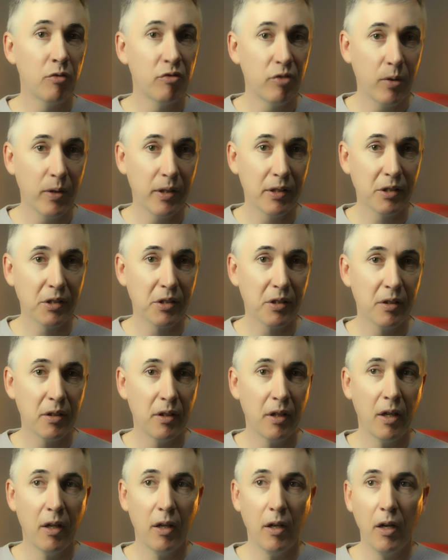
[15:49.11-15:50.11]
voice.
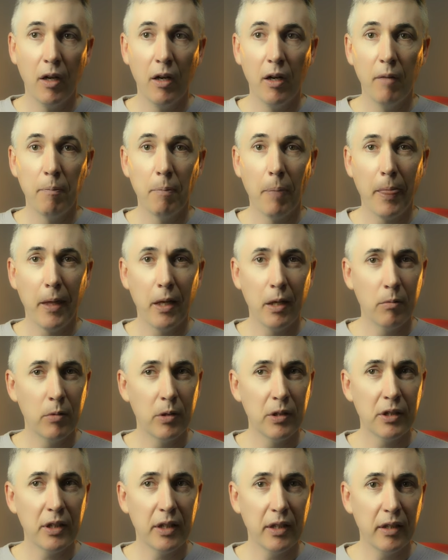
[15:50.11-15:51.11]
It
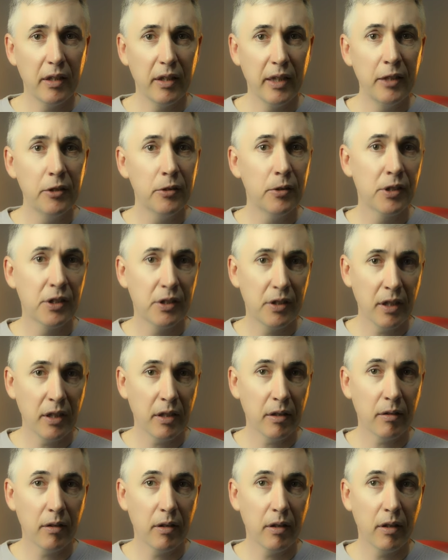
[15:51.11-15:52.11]
was
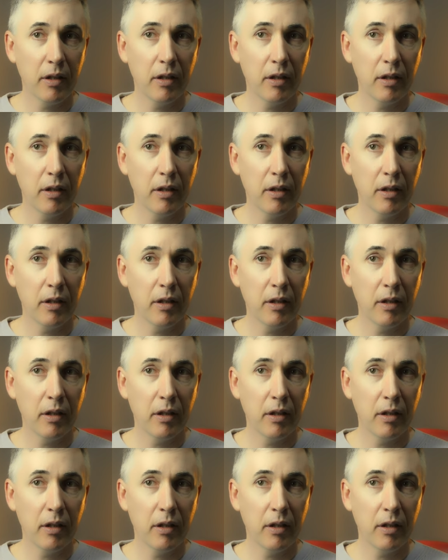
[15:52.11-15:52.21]
interesting.